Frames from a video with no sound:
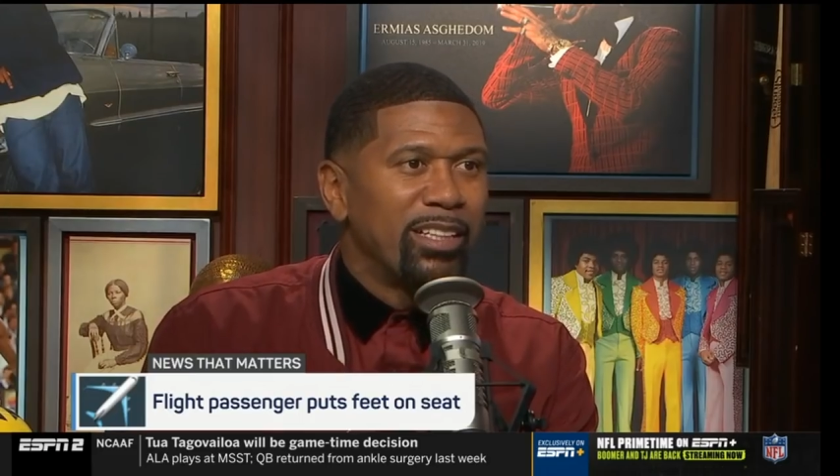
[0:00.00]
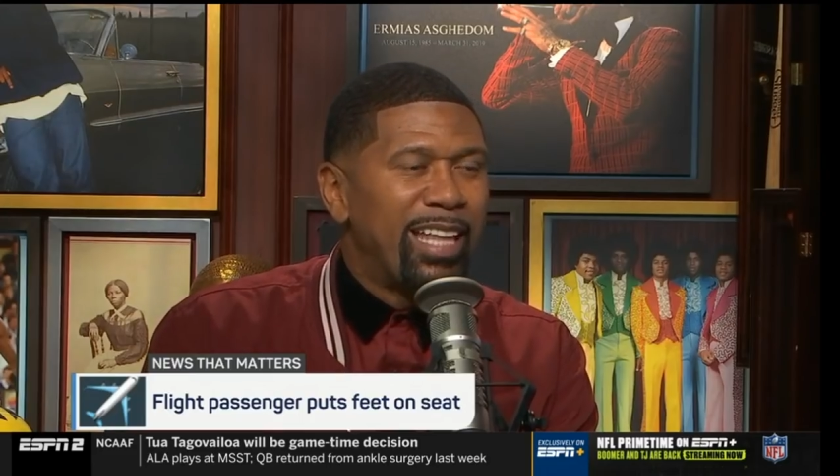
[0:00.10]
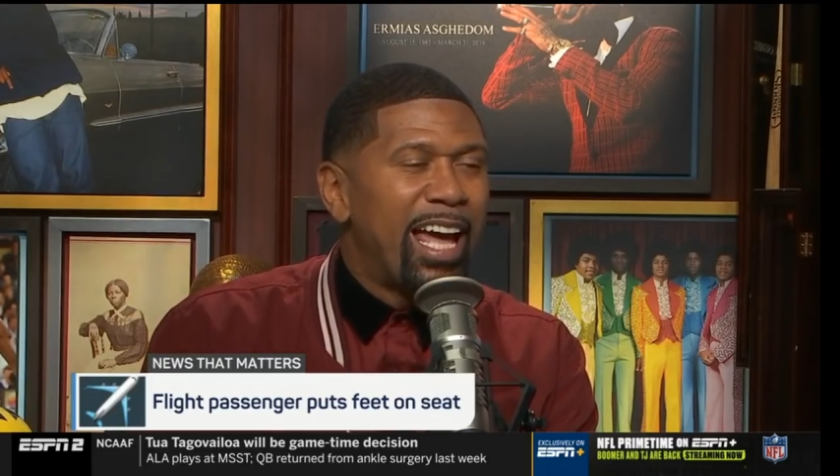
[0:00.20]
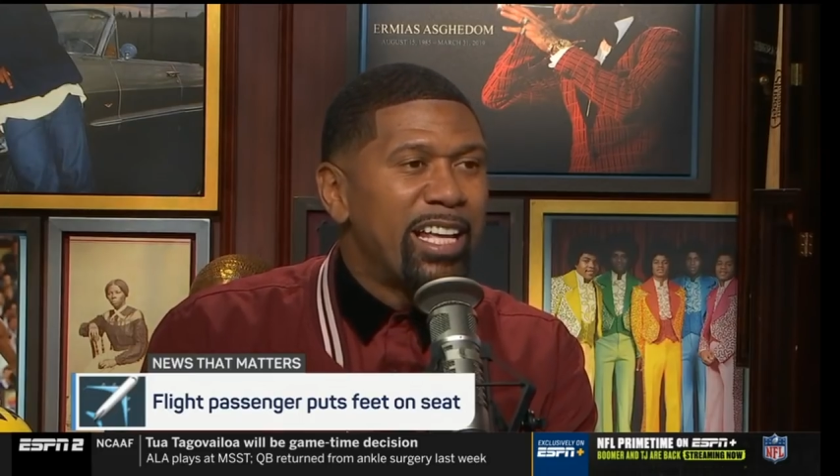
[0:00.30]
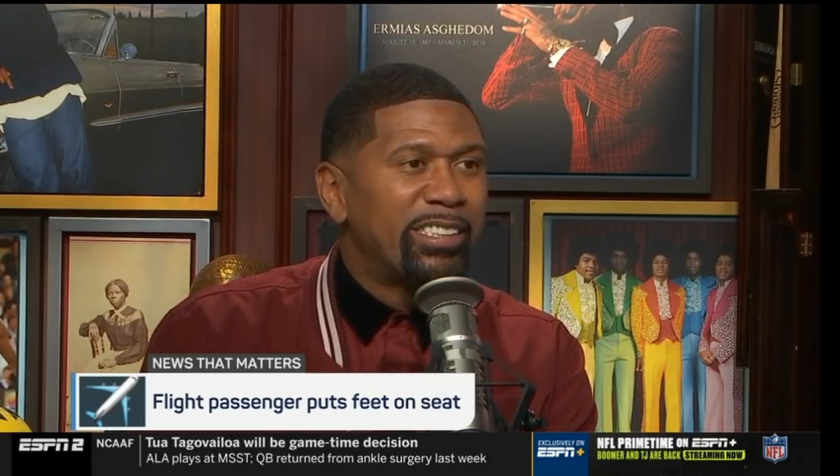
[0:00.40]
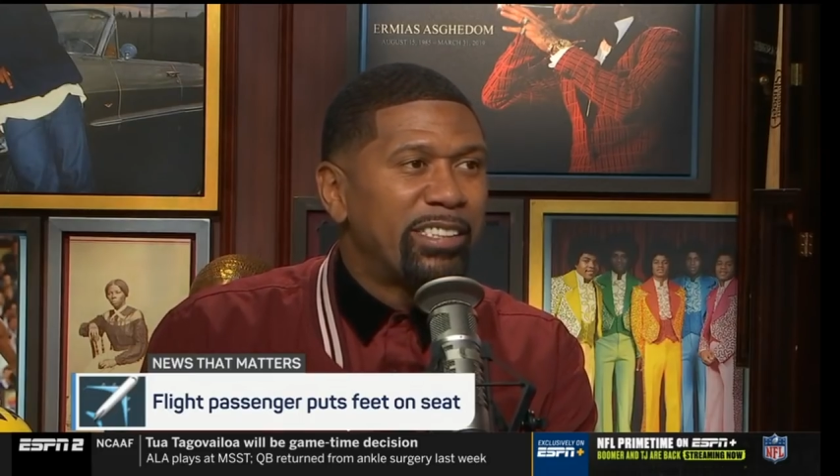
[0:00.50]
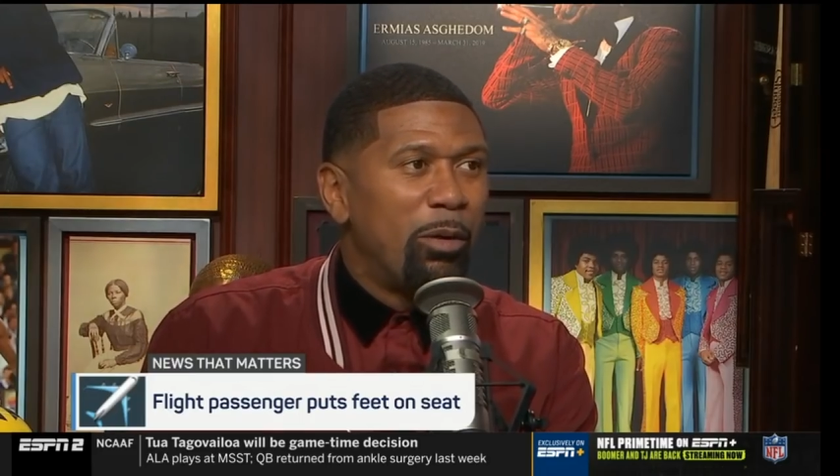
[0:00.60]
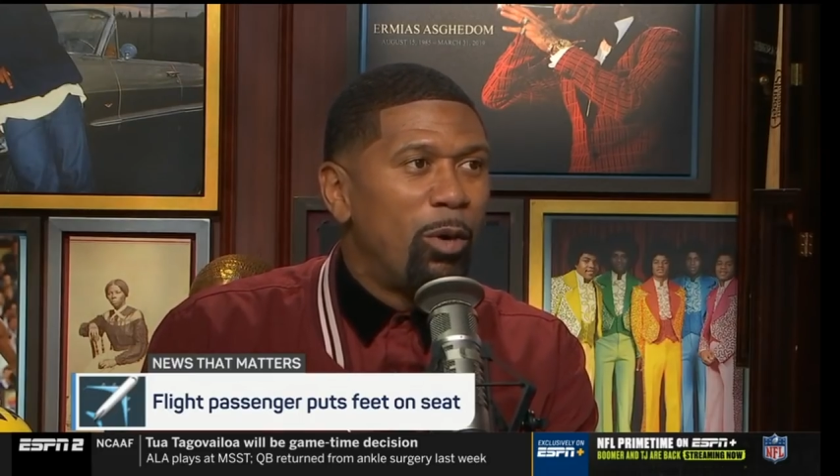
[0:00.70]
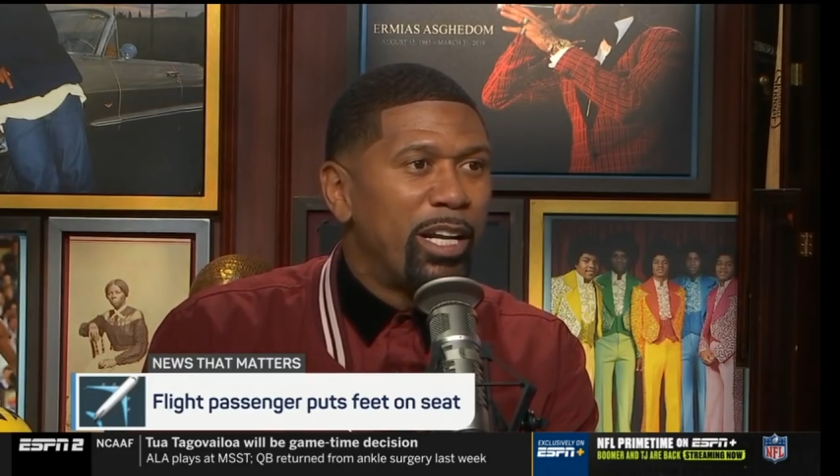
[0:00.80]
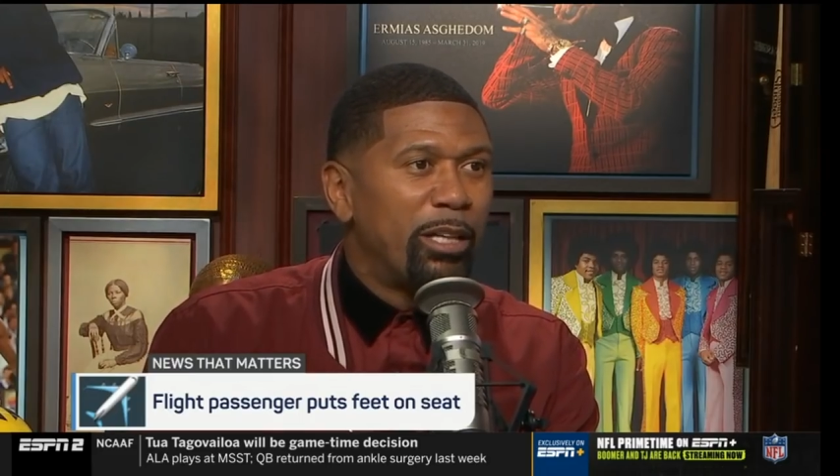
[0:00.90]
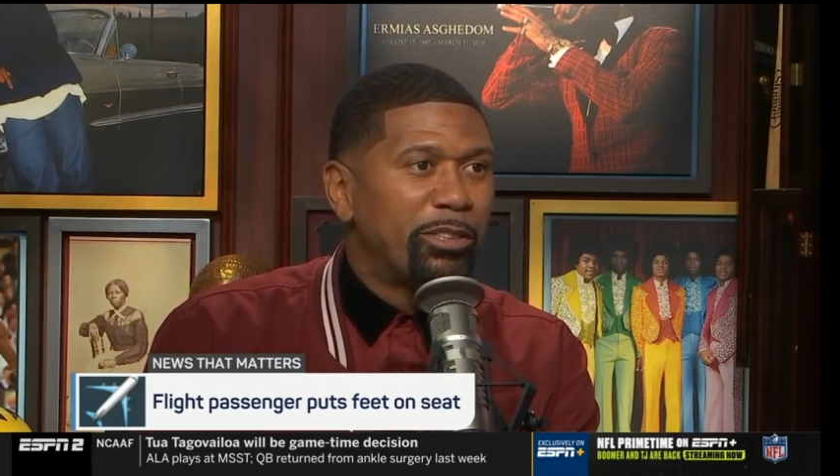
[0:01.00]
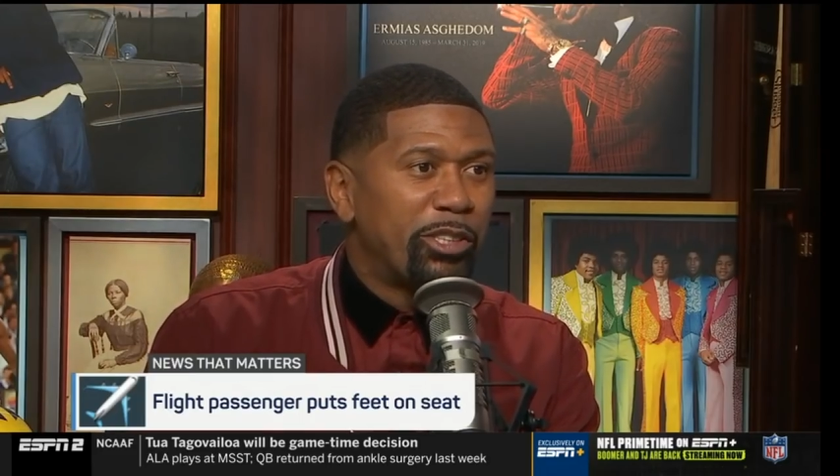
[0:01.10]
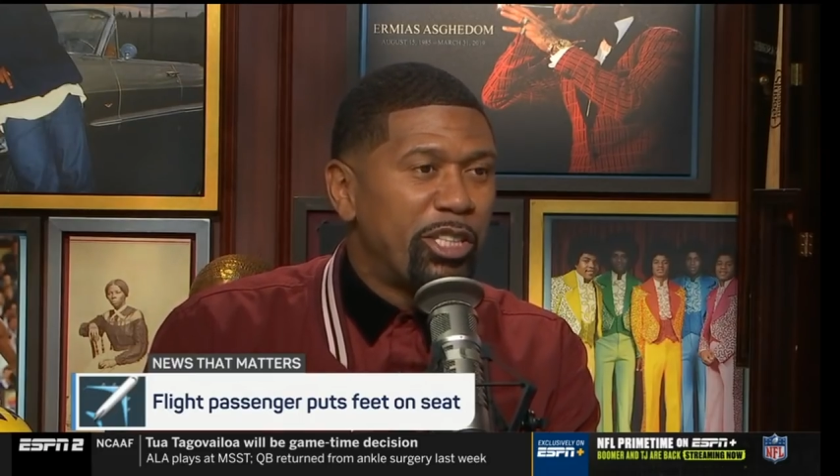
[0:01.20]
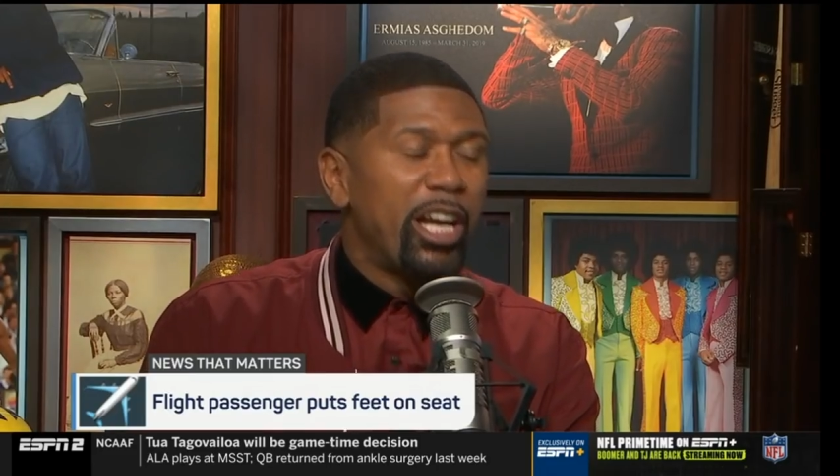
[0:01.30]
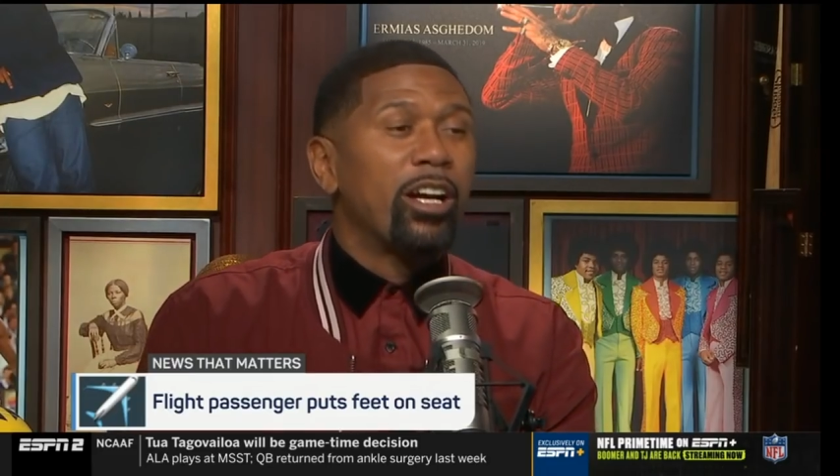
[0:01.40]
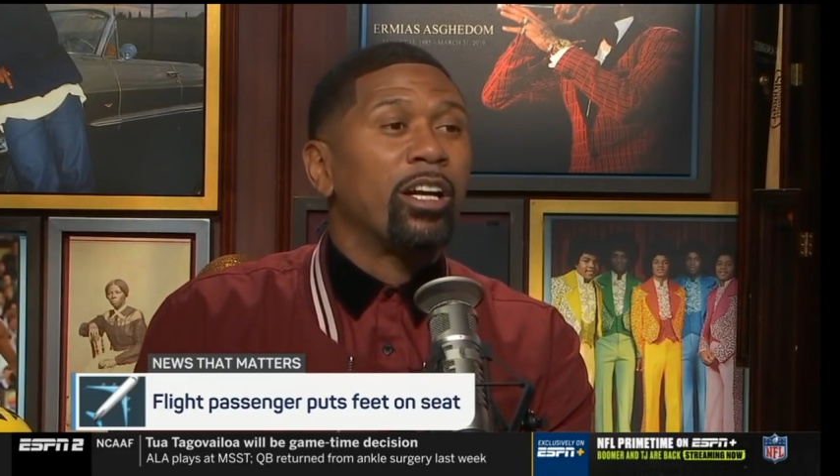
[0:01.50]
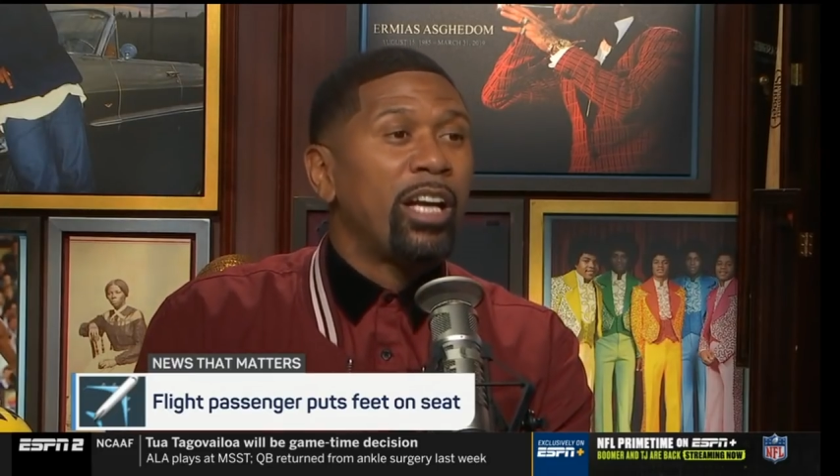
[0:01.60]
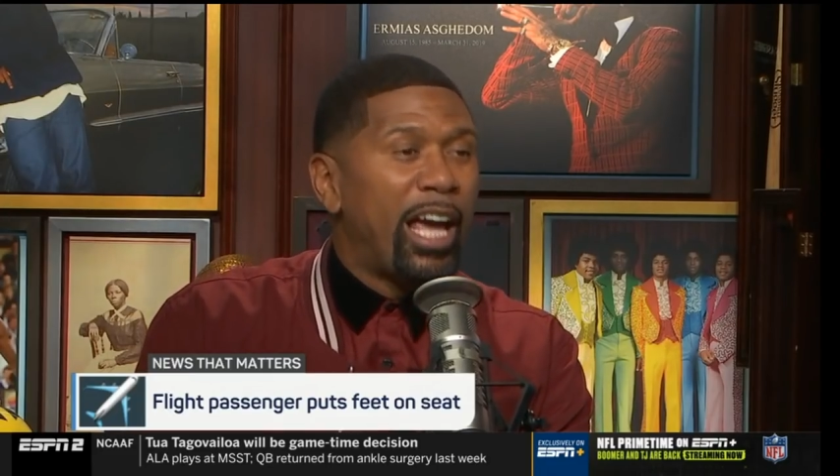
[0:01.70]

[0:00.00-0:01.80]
That is someone else's chair.